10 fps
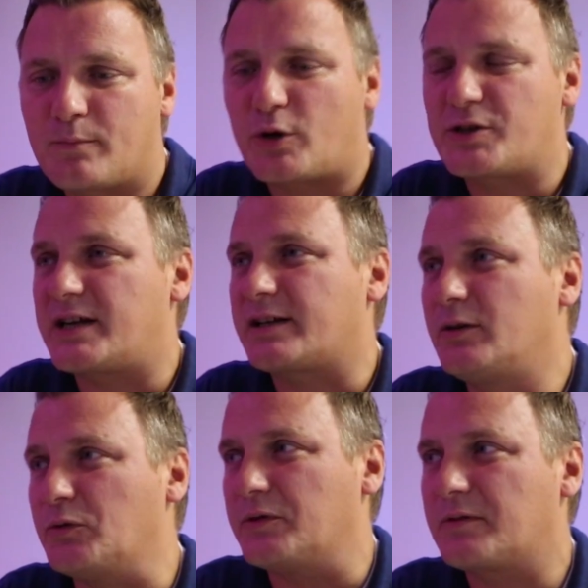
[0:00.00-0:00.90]
Project
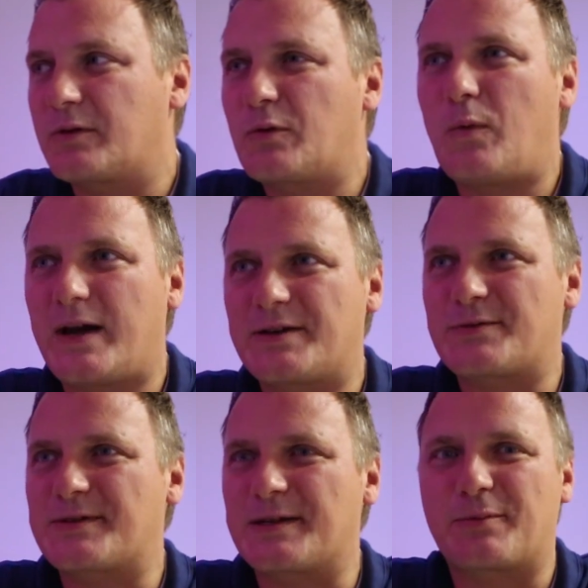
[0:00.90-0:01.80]
Loon, a quite
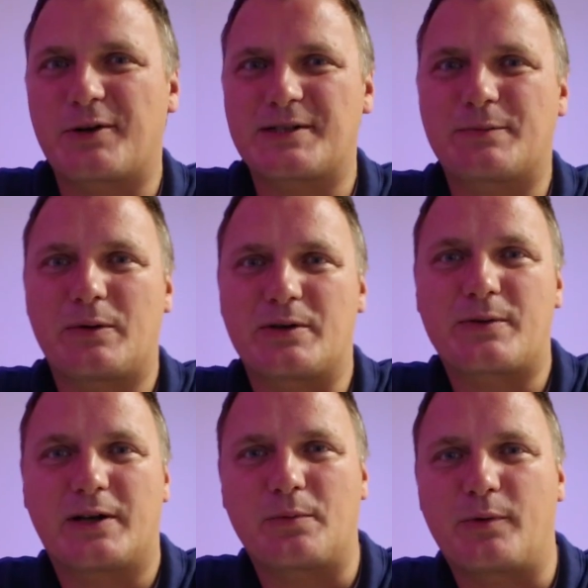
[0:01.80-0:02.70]
interesting project where we
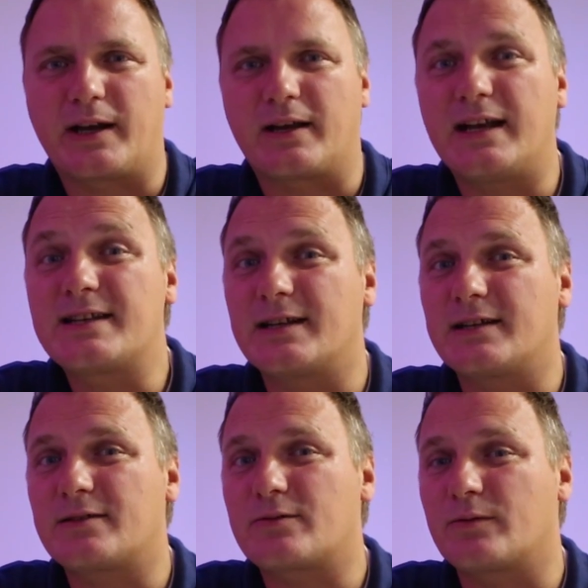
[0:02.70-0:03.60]
try to bring
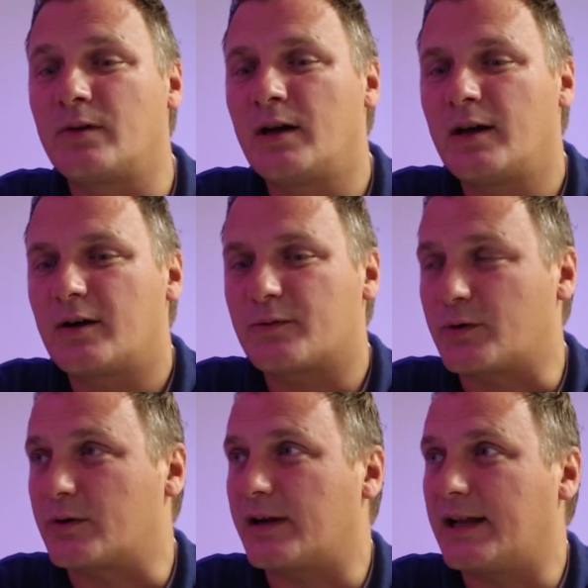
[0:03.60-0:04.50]
internet into
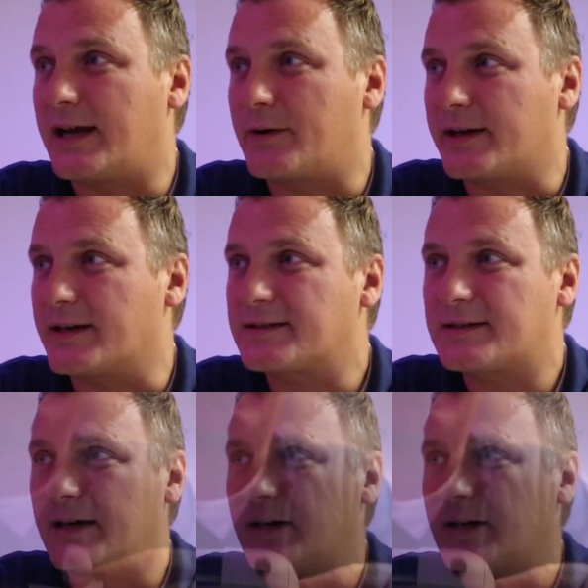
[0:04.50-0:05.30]
rural areas.